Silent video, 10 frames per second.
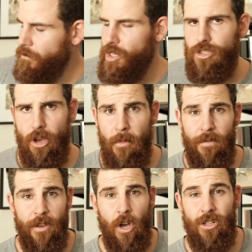So
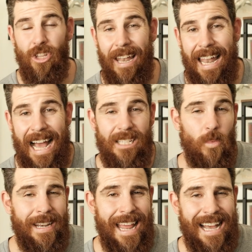moving on to the last
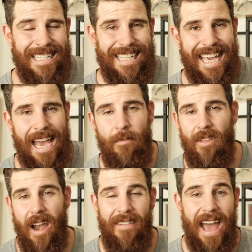one now is a camera
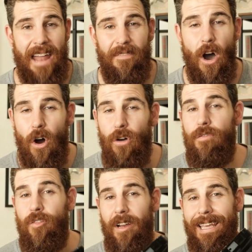that I've had for
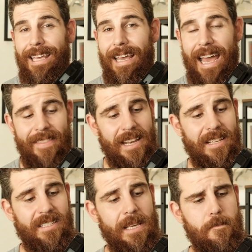over a year, and that
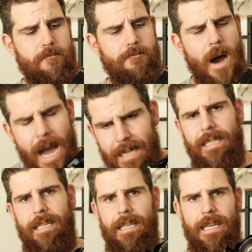is the
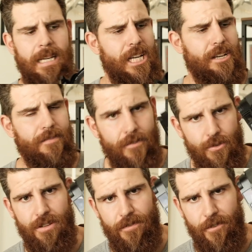mighty
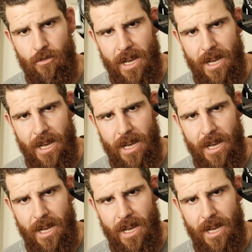Fujifilm